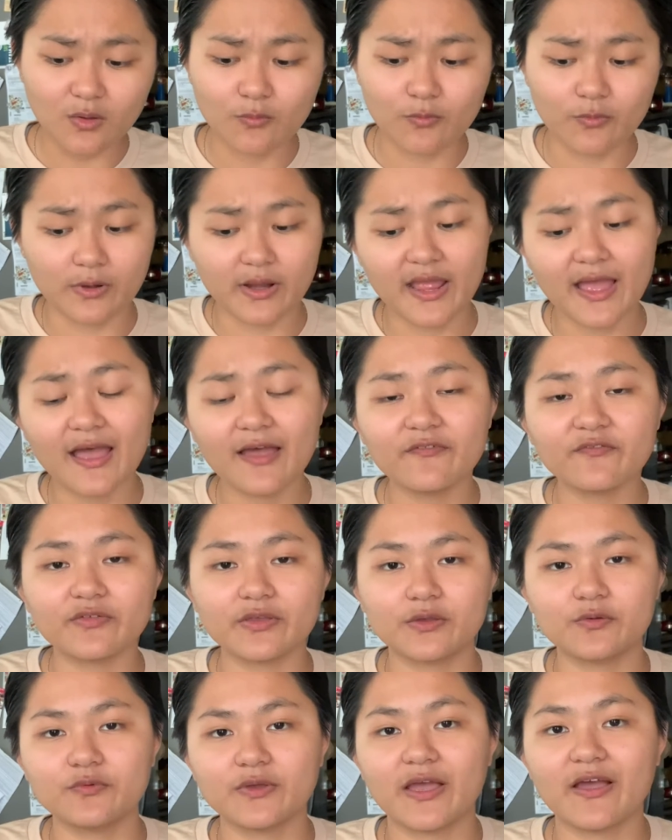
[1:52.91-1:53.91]
we're
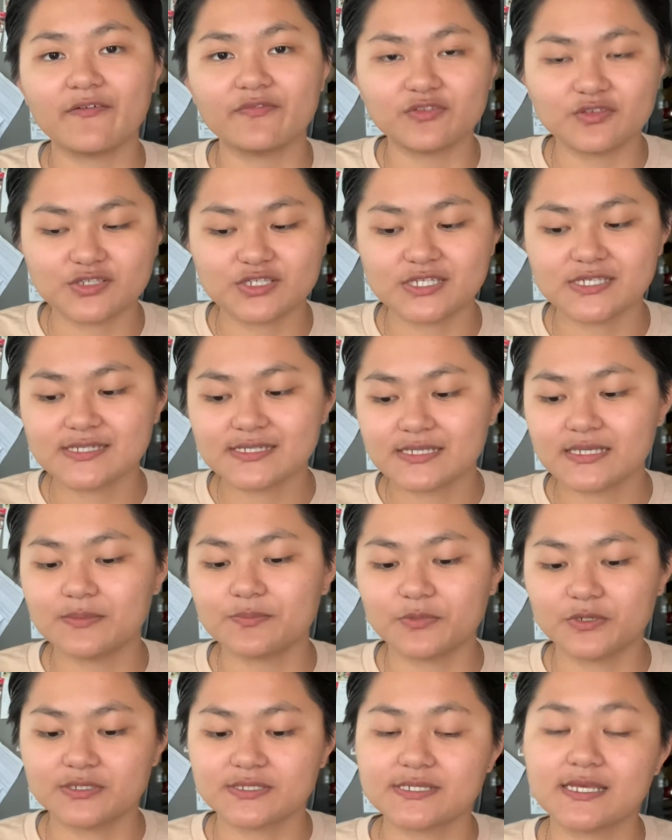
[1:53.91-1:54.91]
having, we have to just
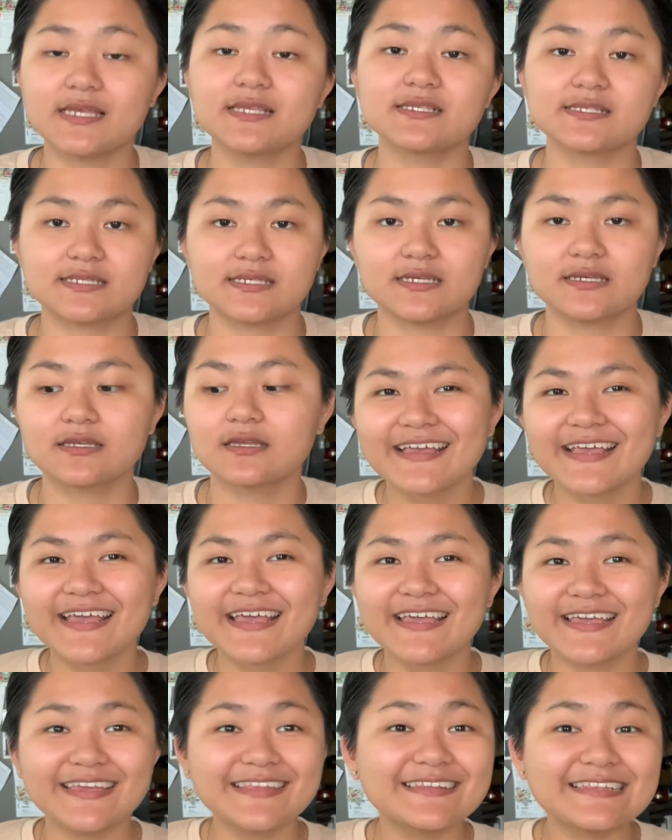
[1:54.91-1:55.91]
keep on tasting.
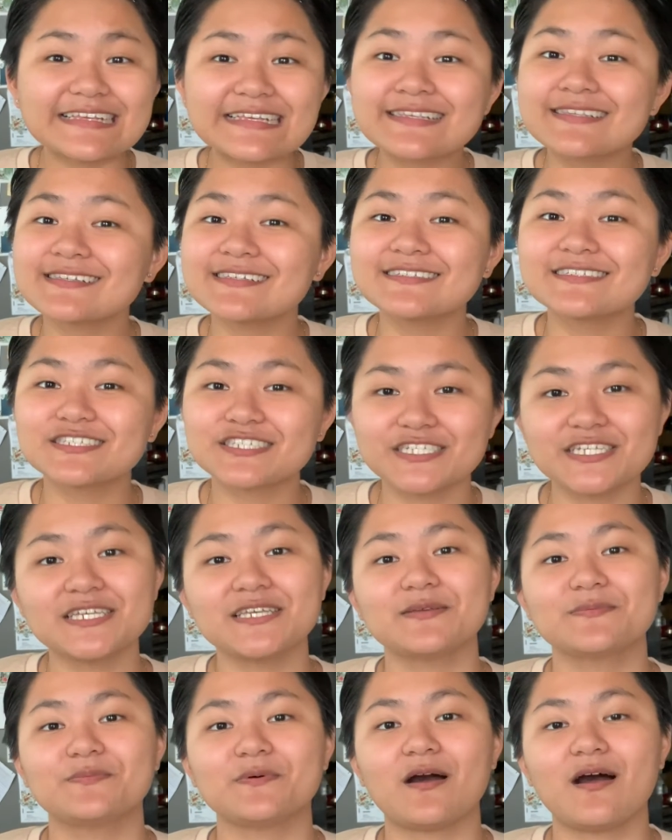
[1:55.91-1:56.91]
It isn't
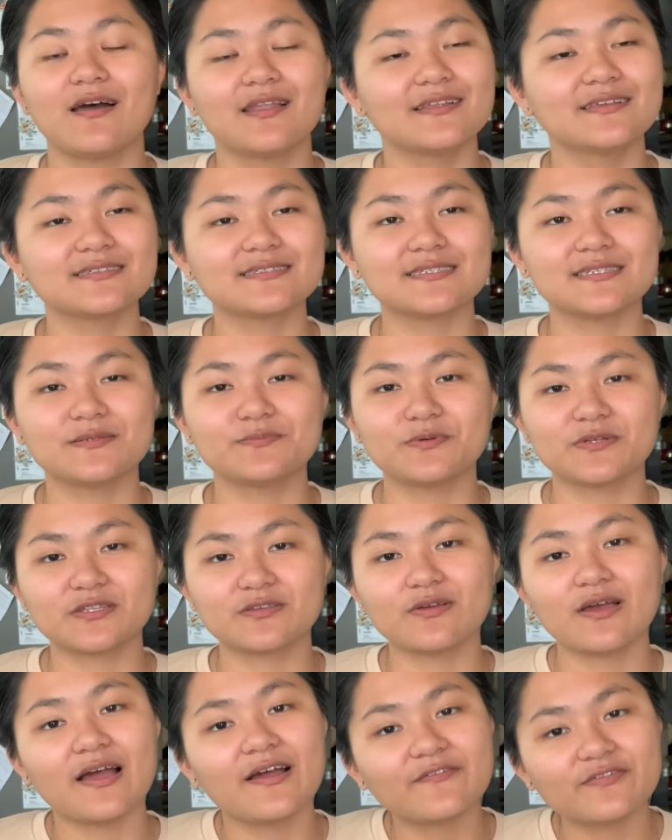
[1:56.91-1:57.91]
cheap, honestly, but
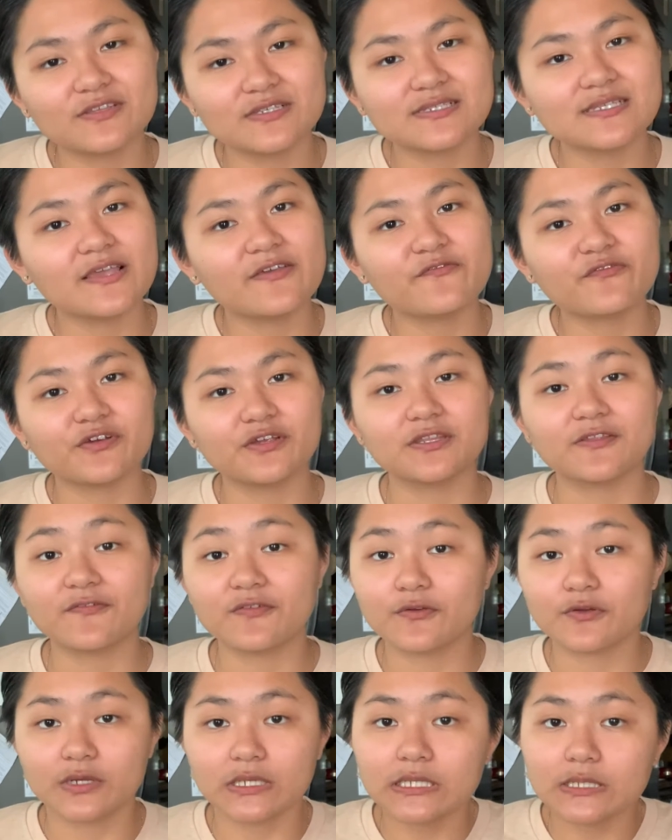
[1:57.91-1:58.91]
you have to save for it if
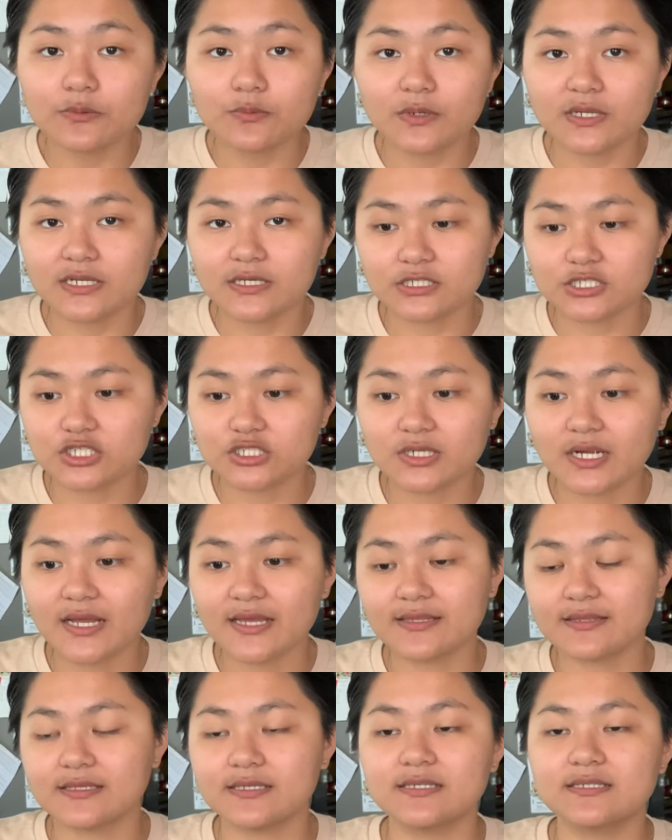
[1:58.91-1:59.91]
you really want to
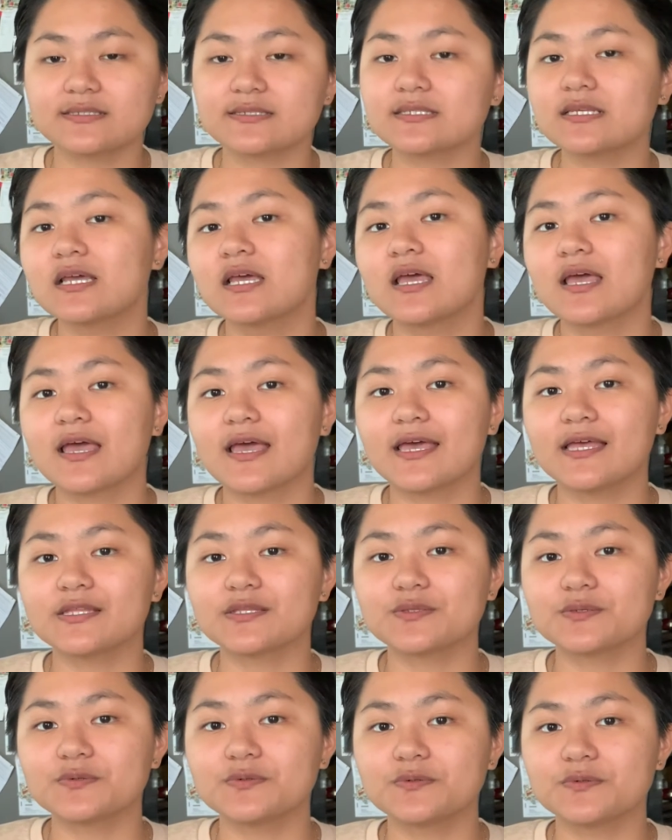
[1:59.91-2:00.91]
try these and
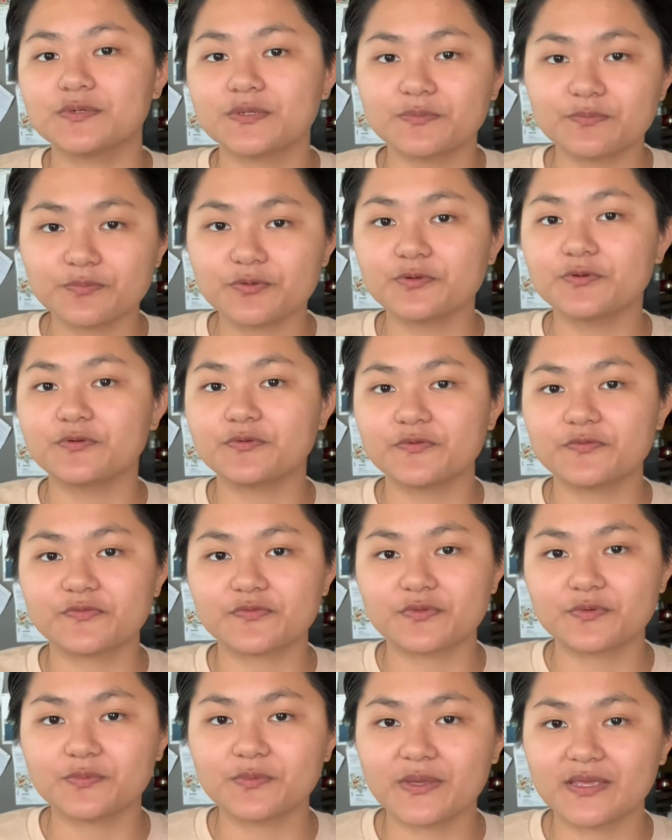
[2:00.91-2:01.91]
to
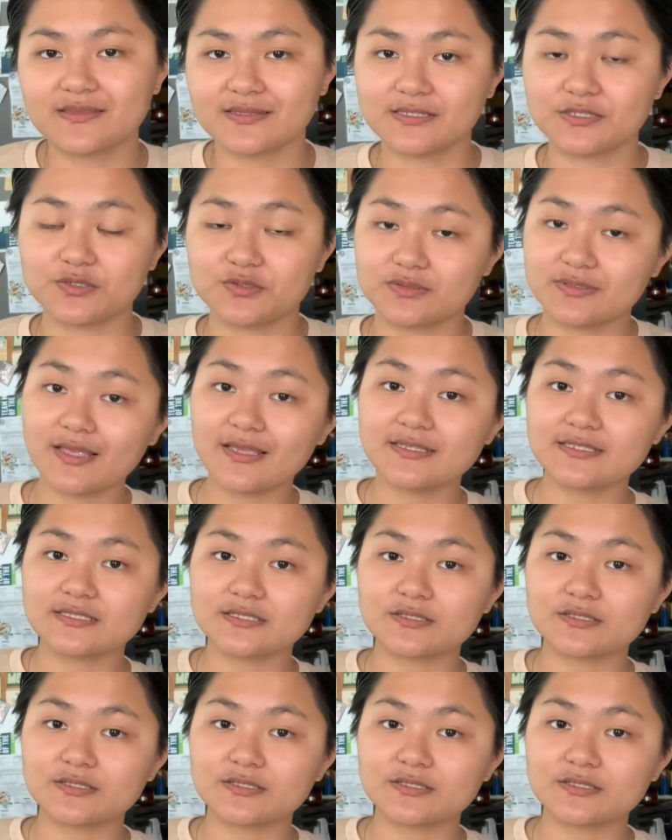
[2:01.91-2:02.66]
improve the way that you taste